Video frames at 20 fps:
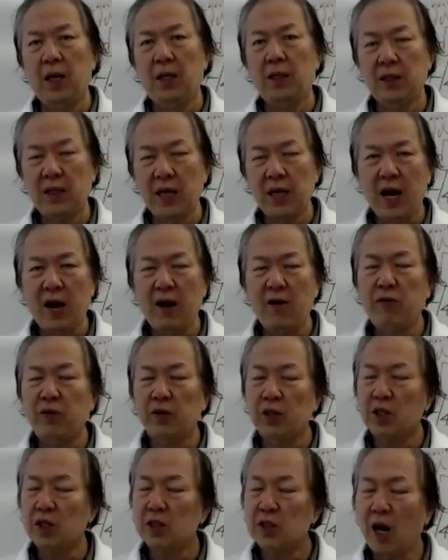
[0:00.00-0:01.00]
And then
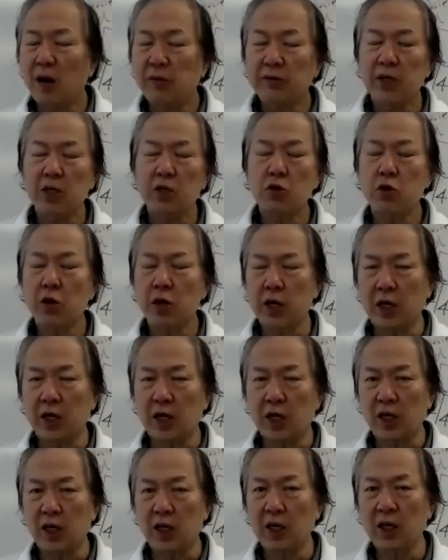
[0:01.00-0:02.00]
for the soft
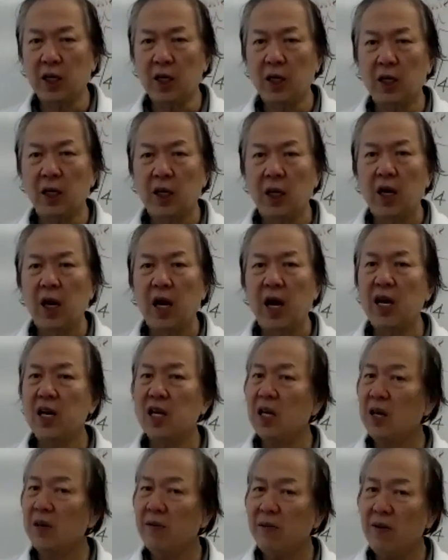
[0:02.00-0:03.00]
drink,
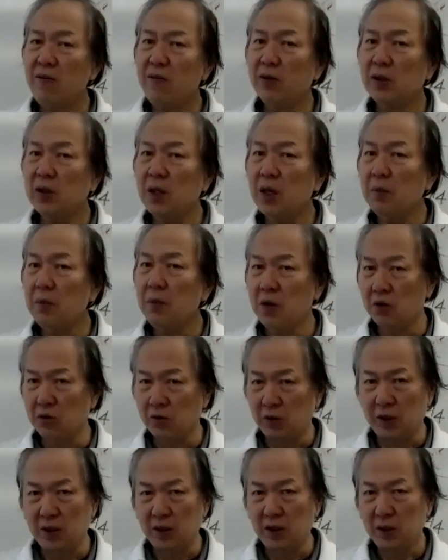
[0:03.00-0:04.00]
and even for the
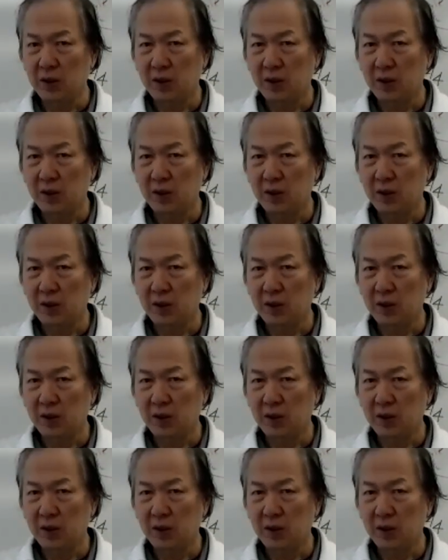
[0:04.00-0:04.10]
milk,